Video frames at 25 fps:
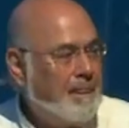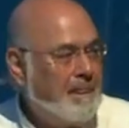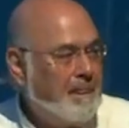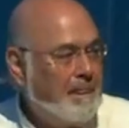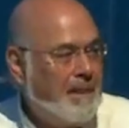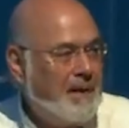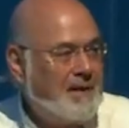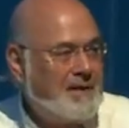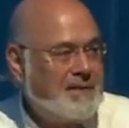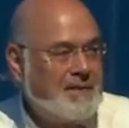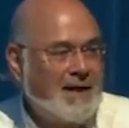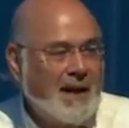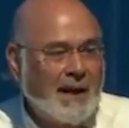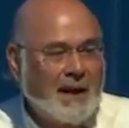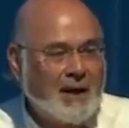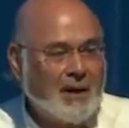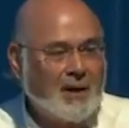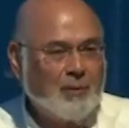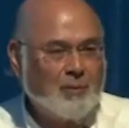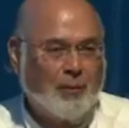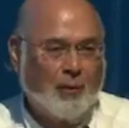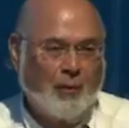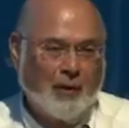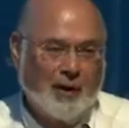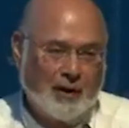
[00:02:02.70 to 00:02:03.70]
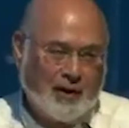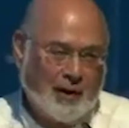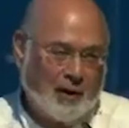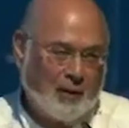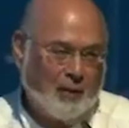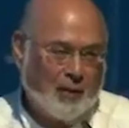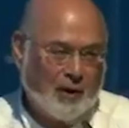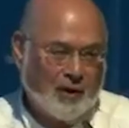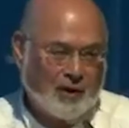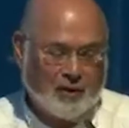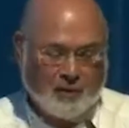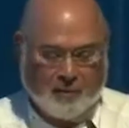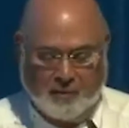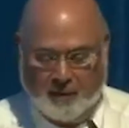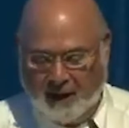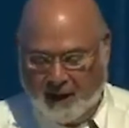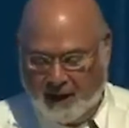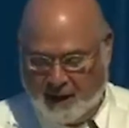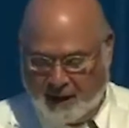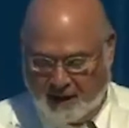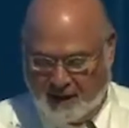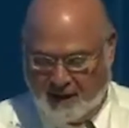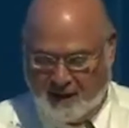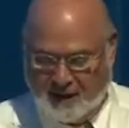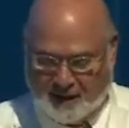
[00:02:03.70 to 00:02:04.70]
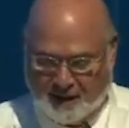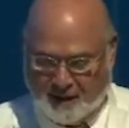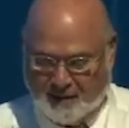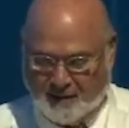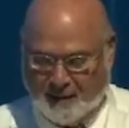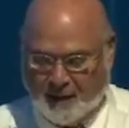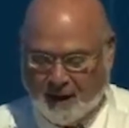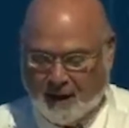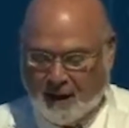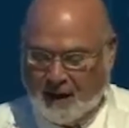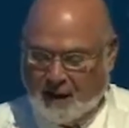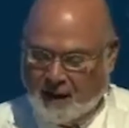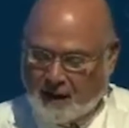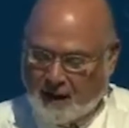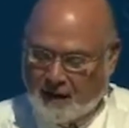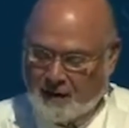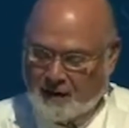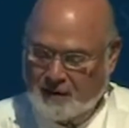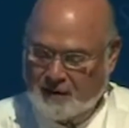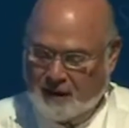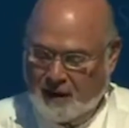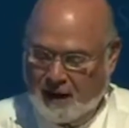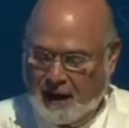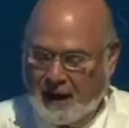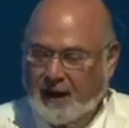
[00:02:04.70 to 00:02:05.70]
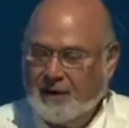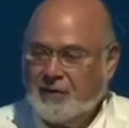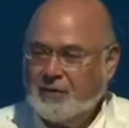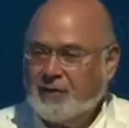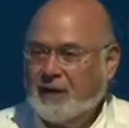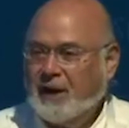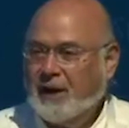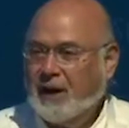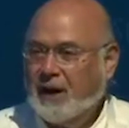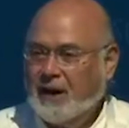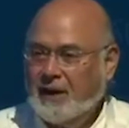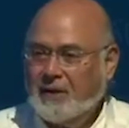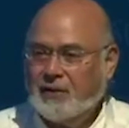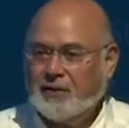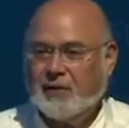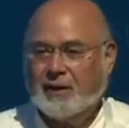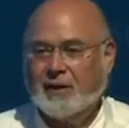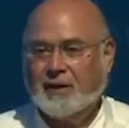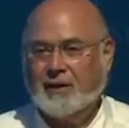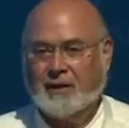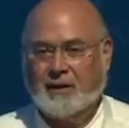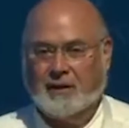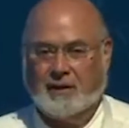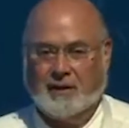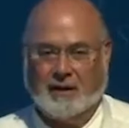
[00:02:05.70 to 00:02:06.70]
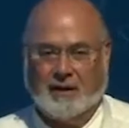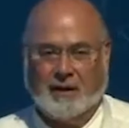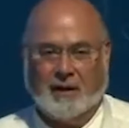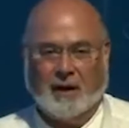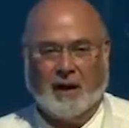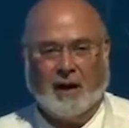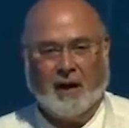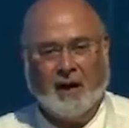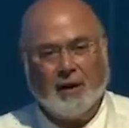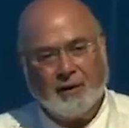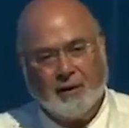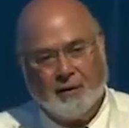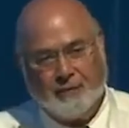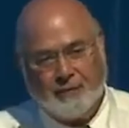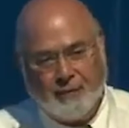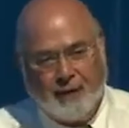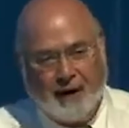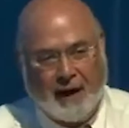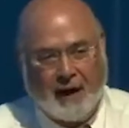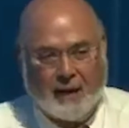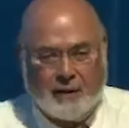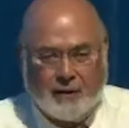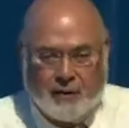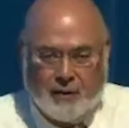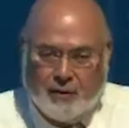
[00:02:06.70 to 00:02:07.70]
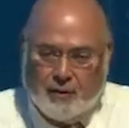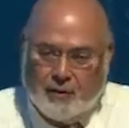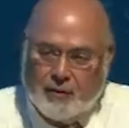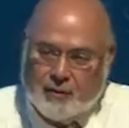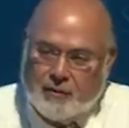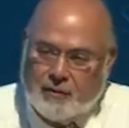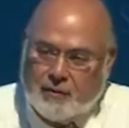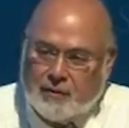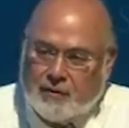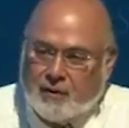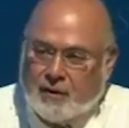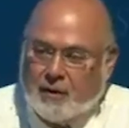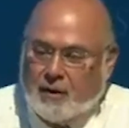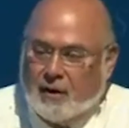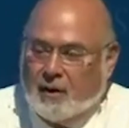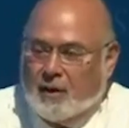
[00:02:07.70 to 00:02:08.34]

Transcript: The second point I want to make is education on the values